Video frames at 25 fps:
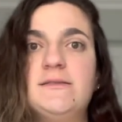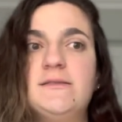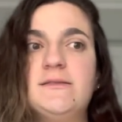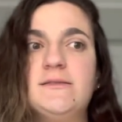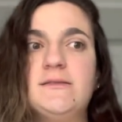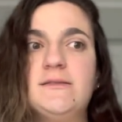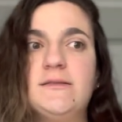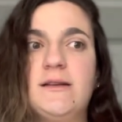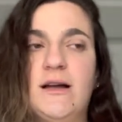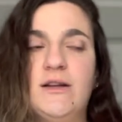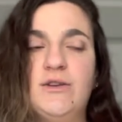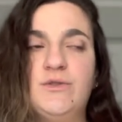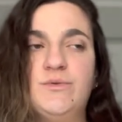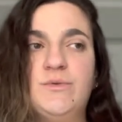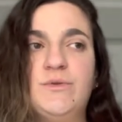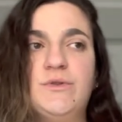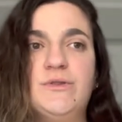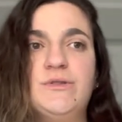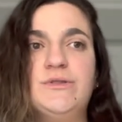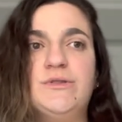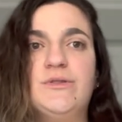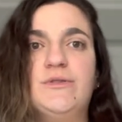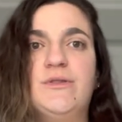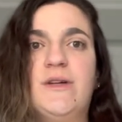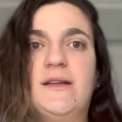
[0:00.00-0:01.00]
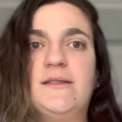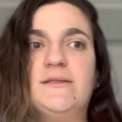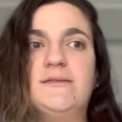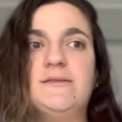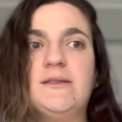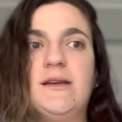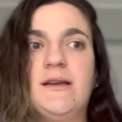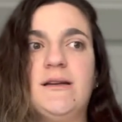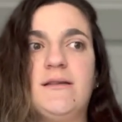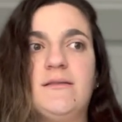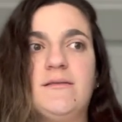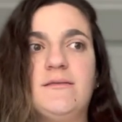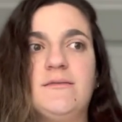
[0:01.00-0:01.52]
schedule. So that's
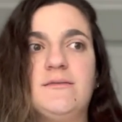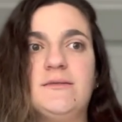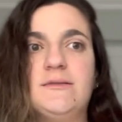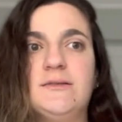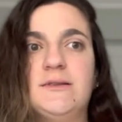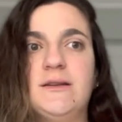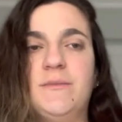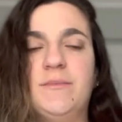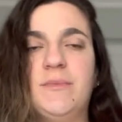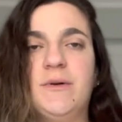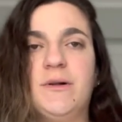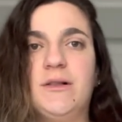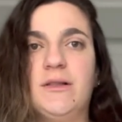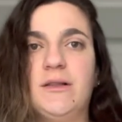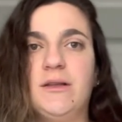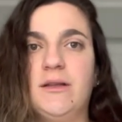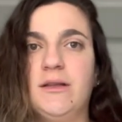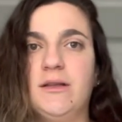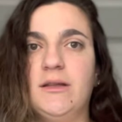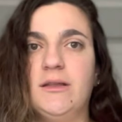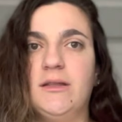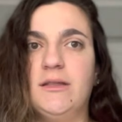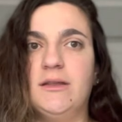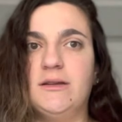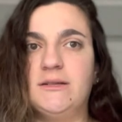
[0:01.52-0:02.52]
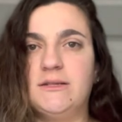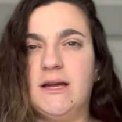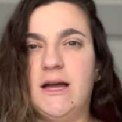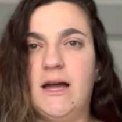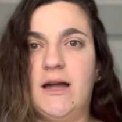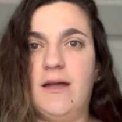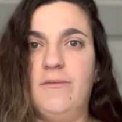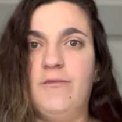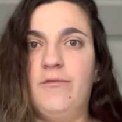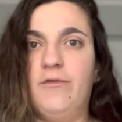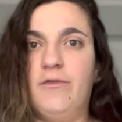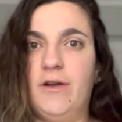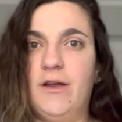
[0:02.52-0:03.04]
like typically the
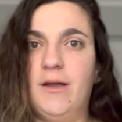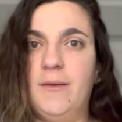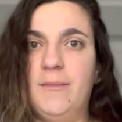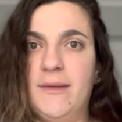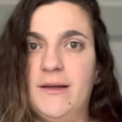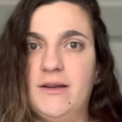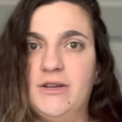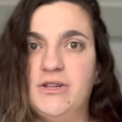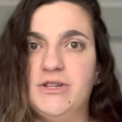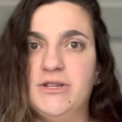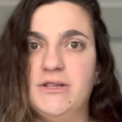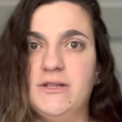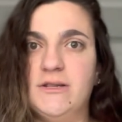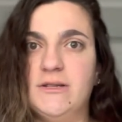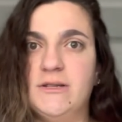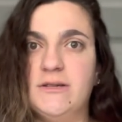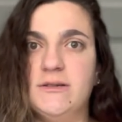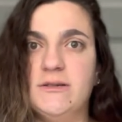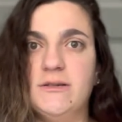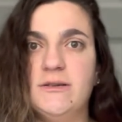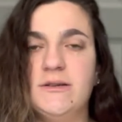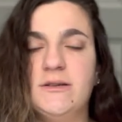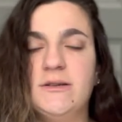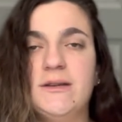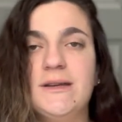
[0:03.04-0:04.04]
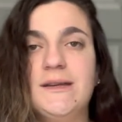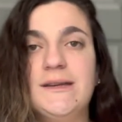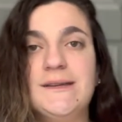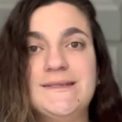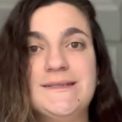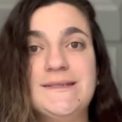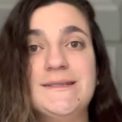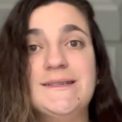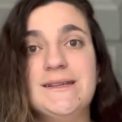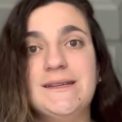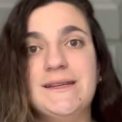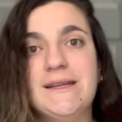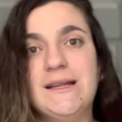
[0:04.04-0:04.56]
time frame that she is
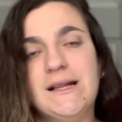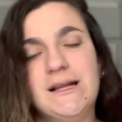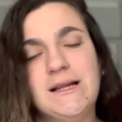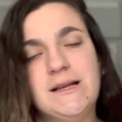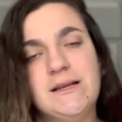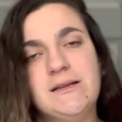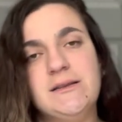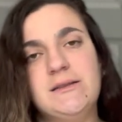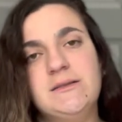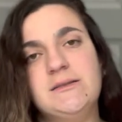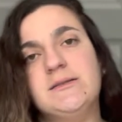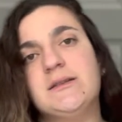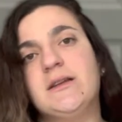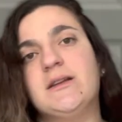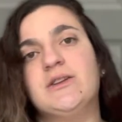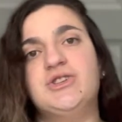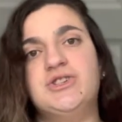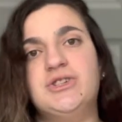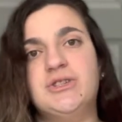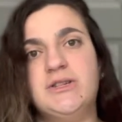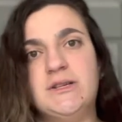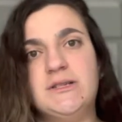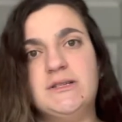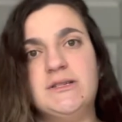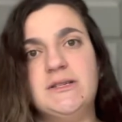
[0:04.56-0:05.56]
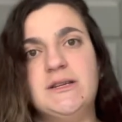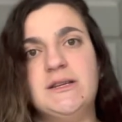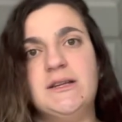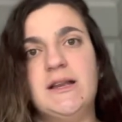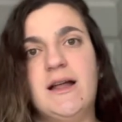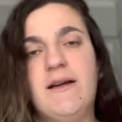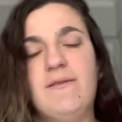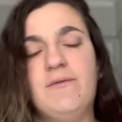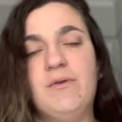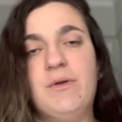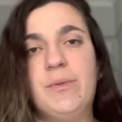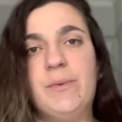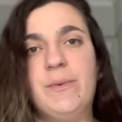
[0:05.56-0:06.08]
eating. So she does eat
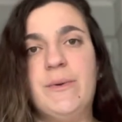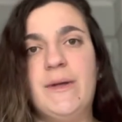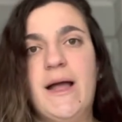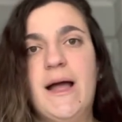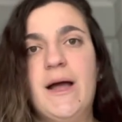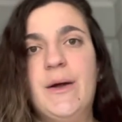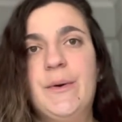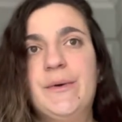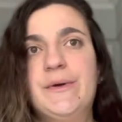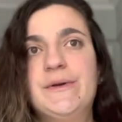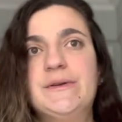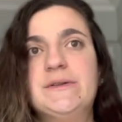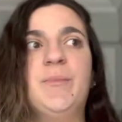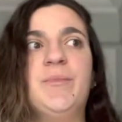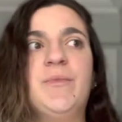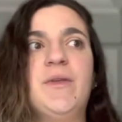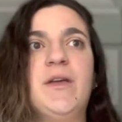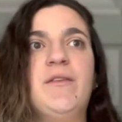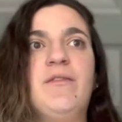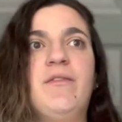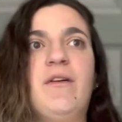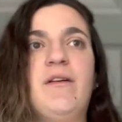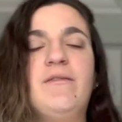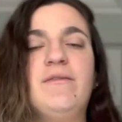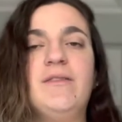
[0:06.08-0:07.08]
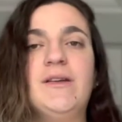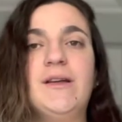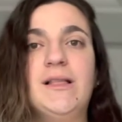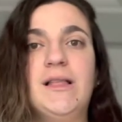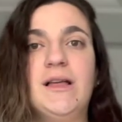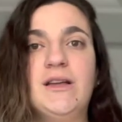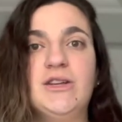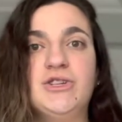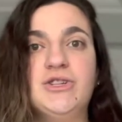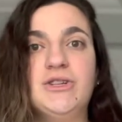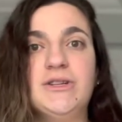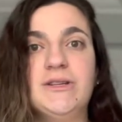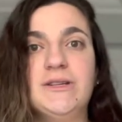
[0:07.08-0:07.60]
every three hours. If I feel
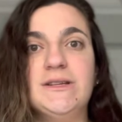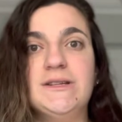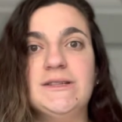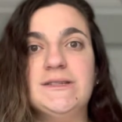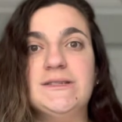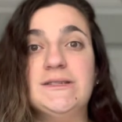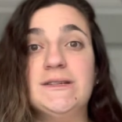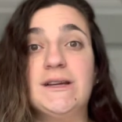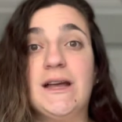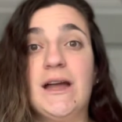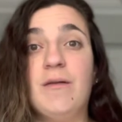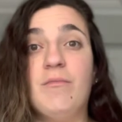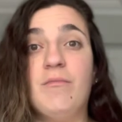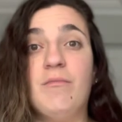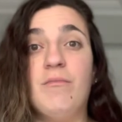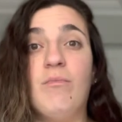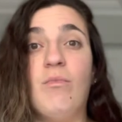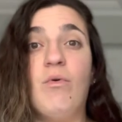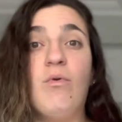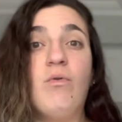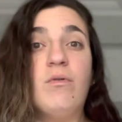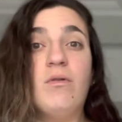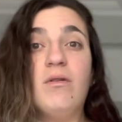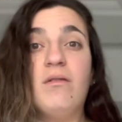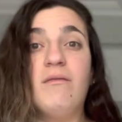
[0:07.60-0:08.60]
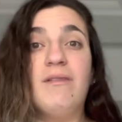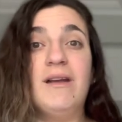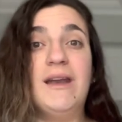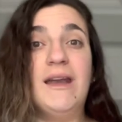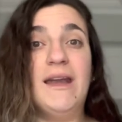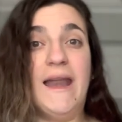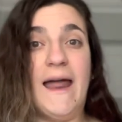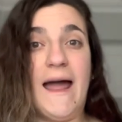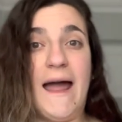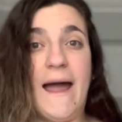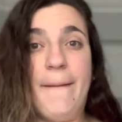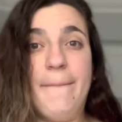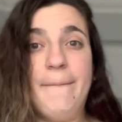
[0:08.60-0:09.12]
like she needs to get more of a
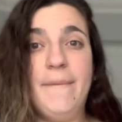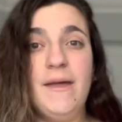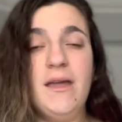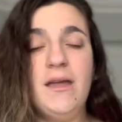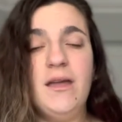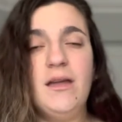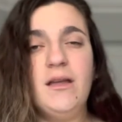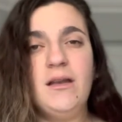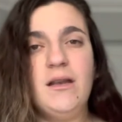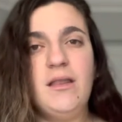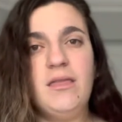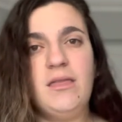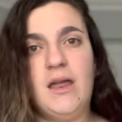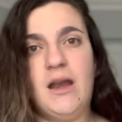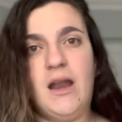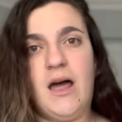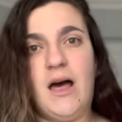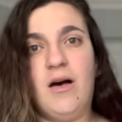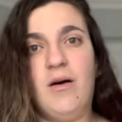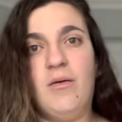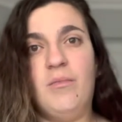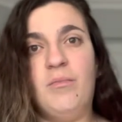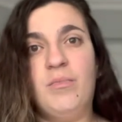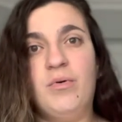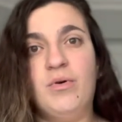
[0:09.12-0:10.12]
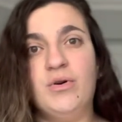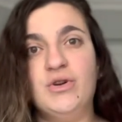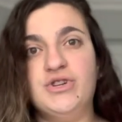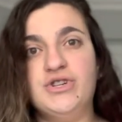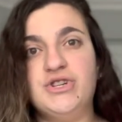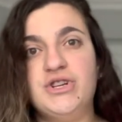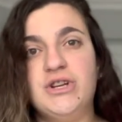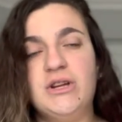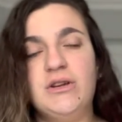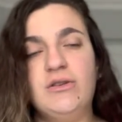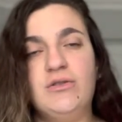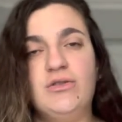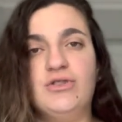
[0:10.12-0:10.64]
nap in, then I'll push
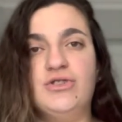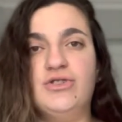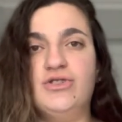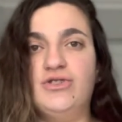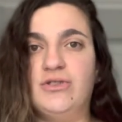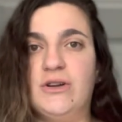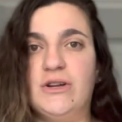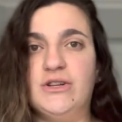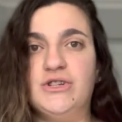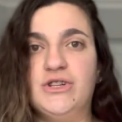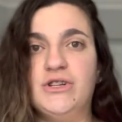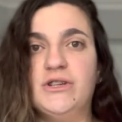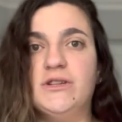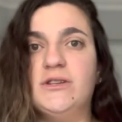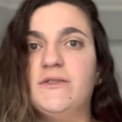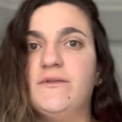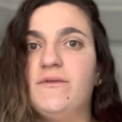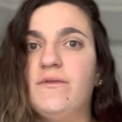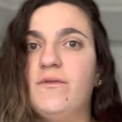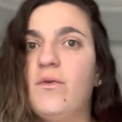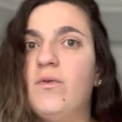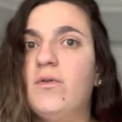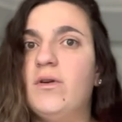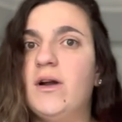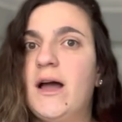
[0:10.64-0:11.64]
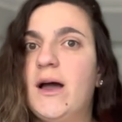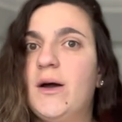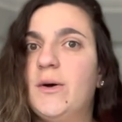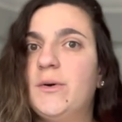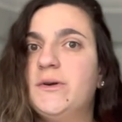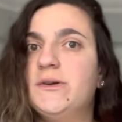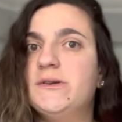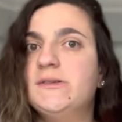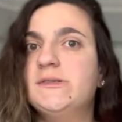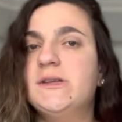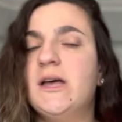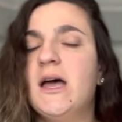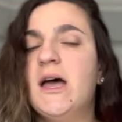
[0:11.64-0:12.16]
it or stretch it to four hours